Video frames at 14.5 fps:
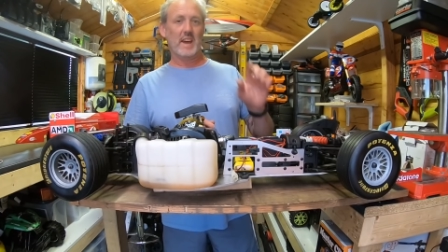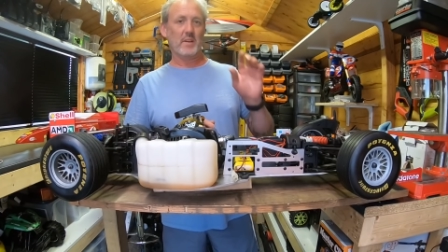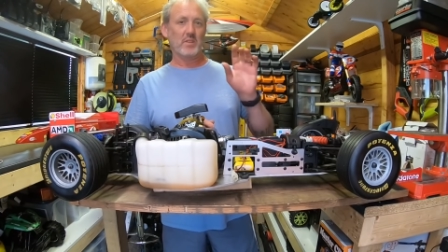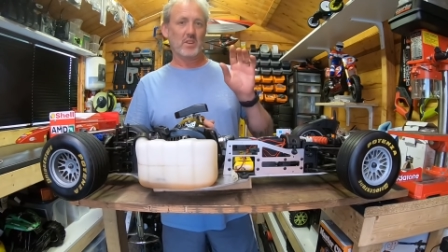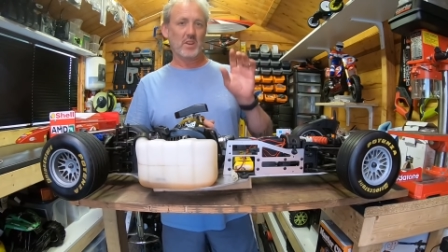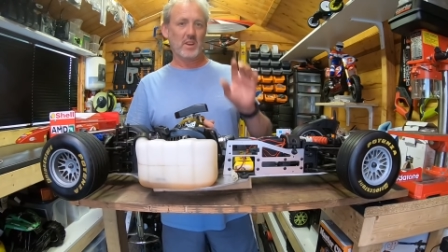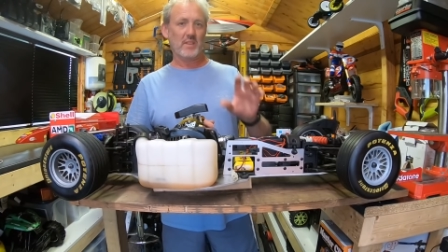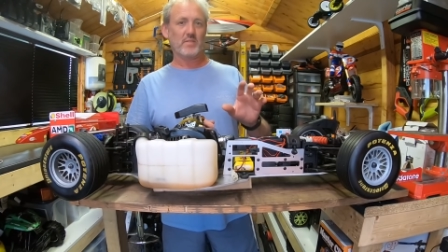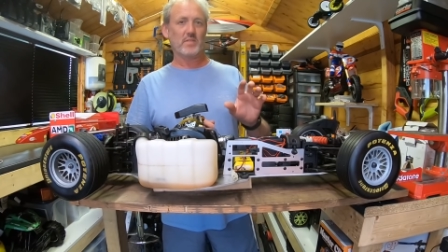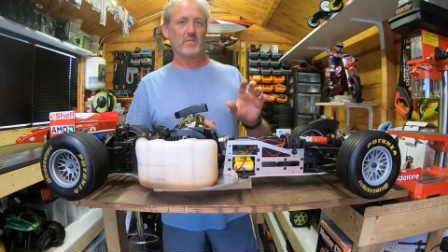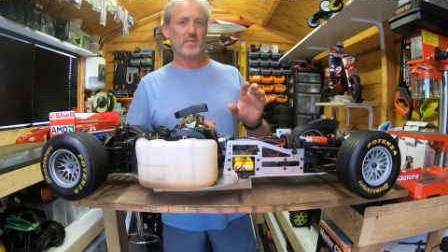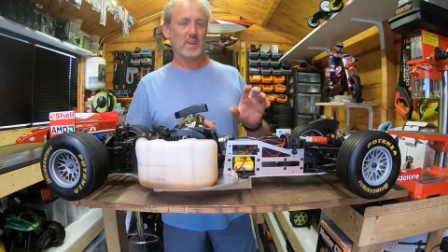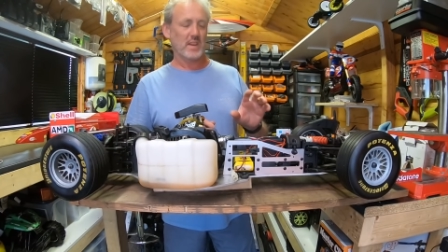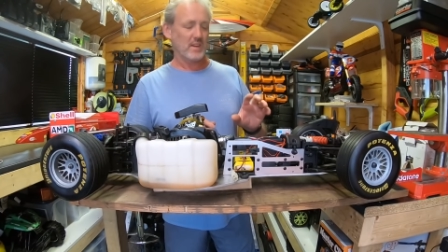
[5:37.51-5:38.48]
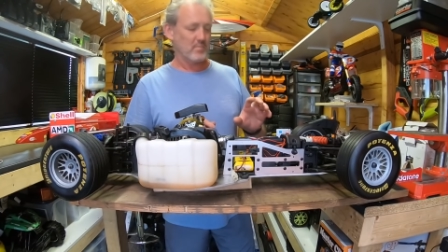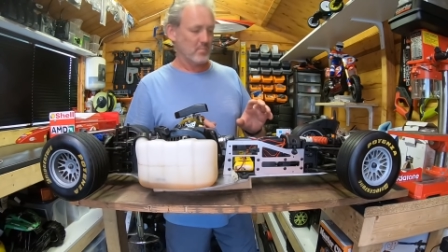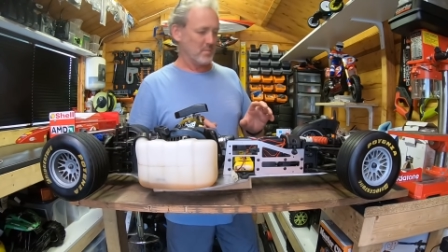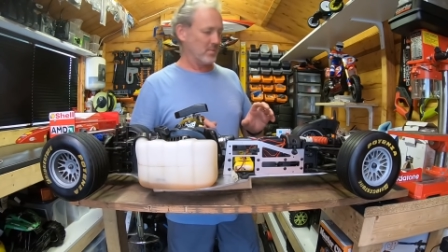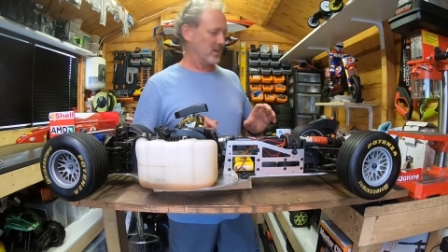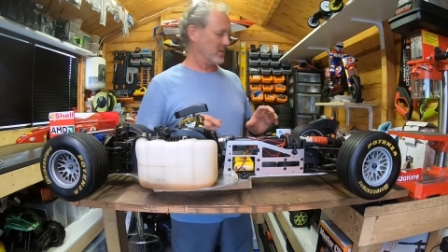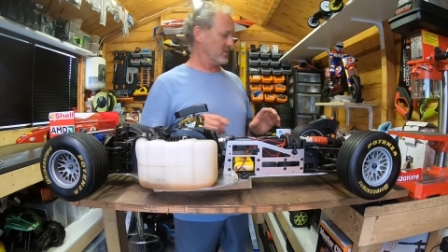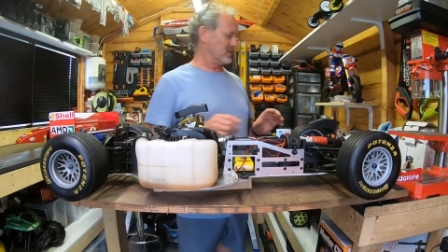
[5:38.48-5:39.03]
You're going to have to forgive me
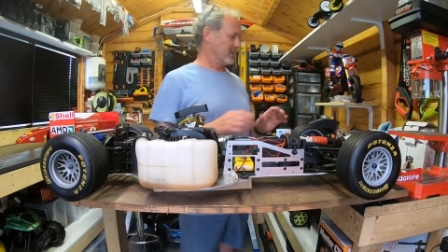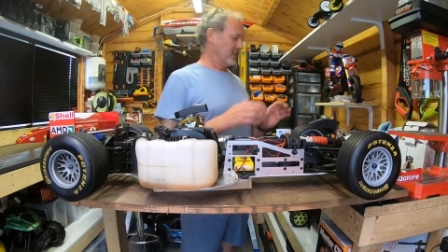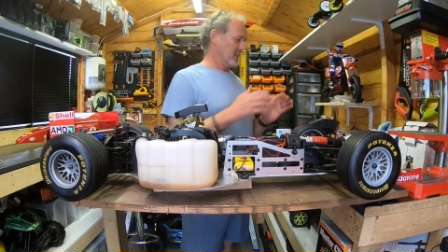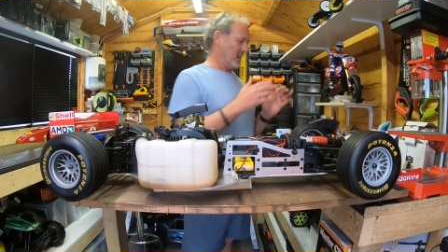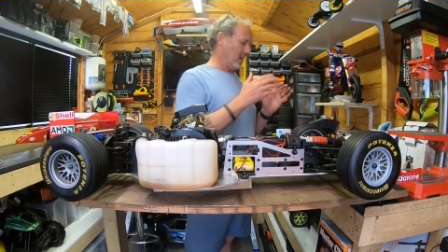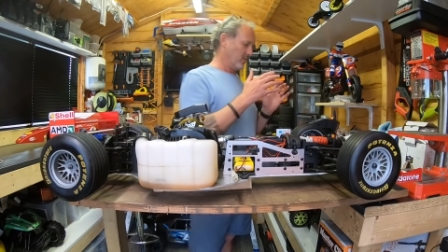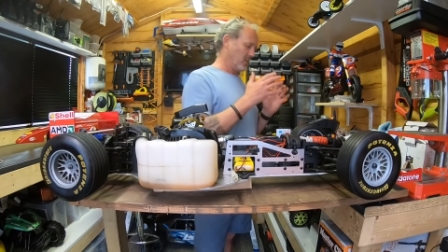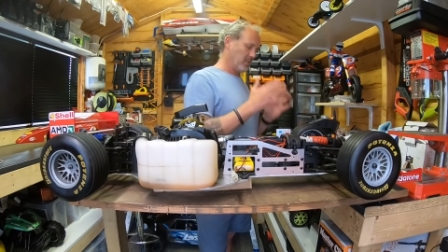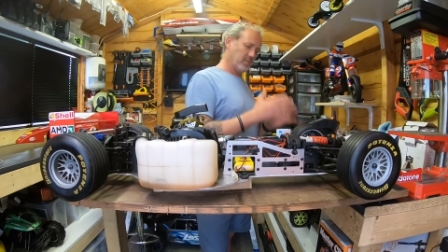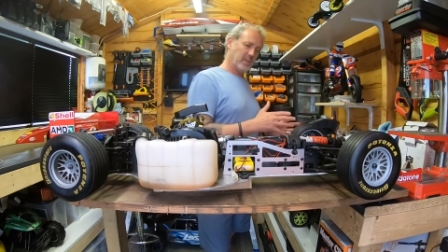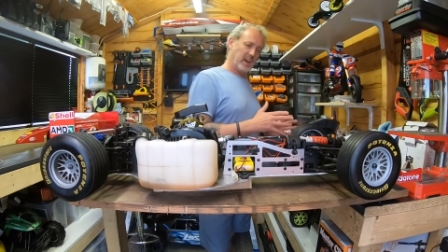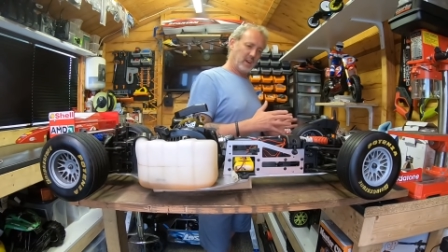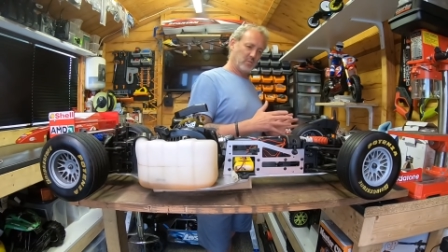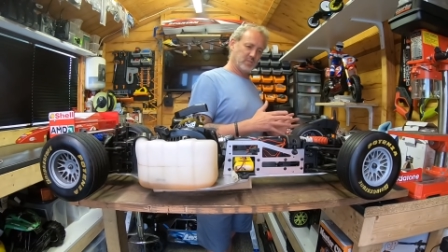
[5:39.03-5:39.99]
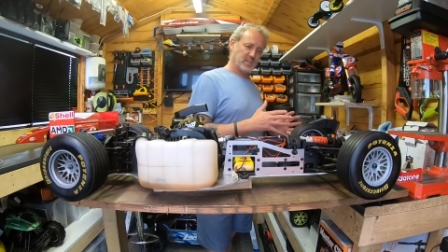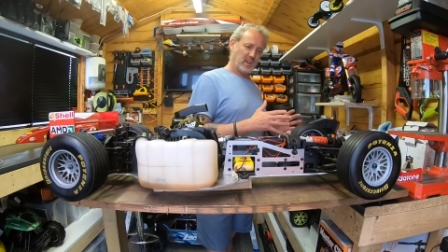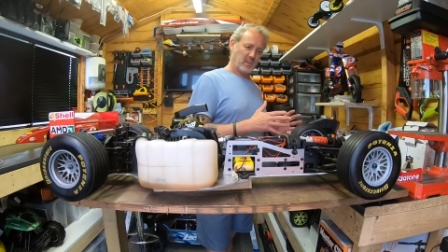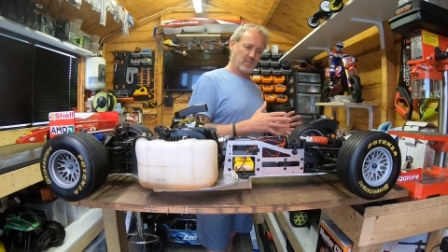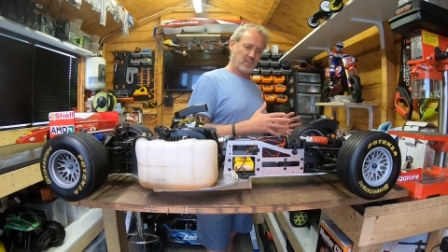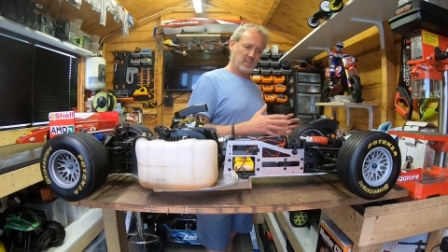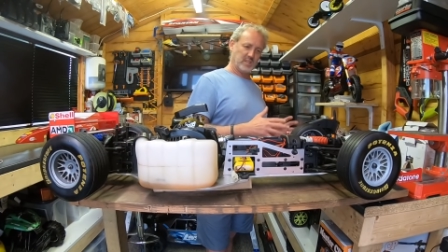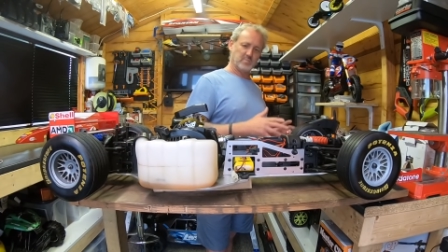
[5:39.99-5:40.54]
because I've got a fail safe on this,